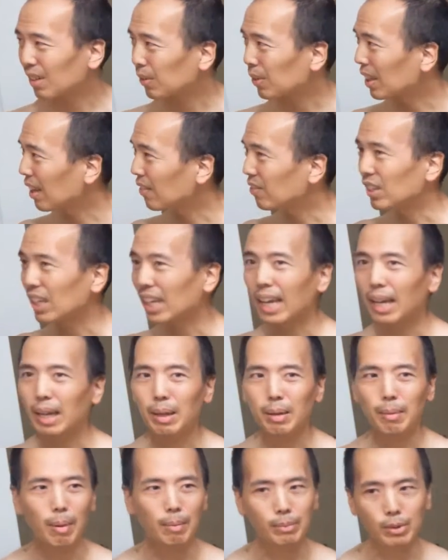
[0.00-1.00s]
I don't really have to
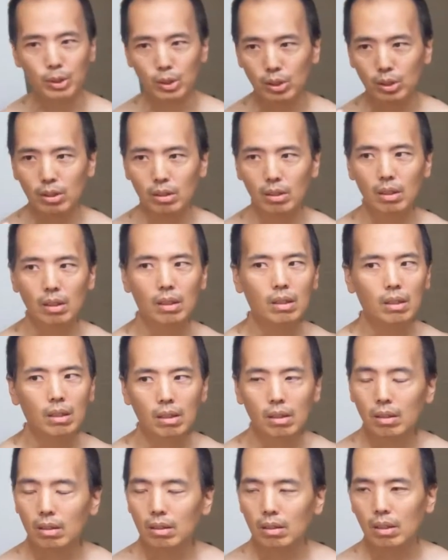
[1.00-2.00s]
aim. I'm just,
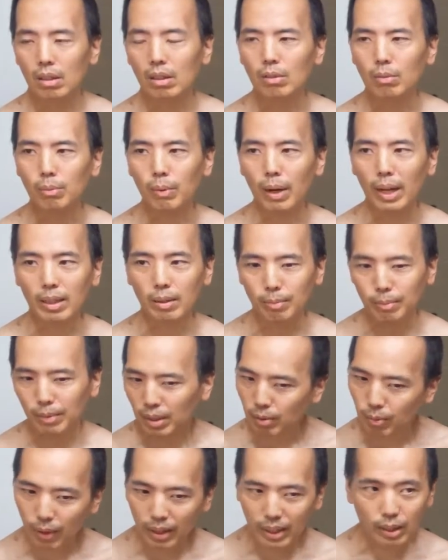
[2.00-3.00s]

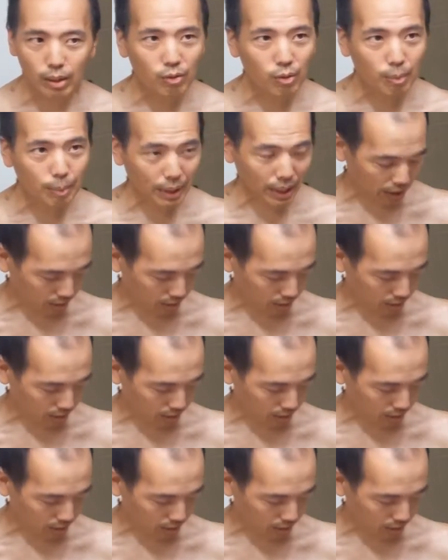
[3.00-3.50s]
randomly running it over my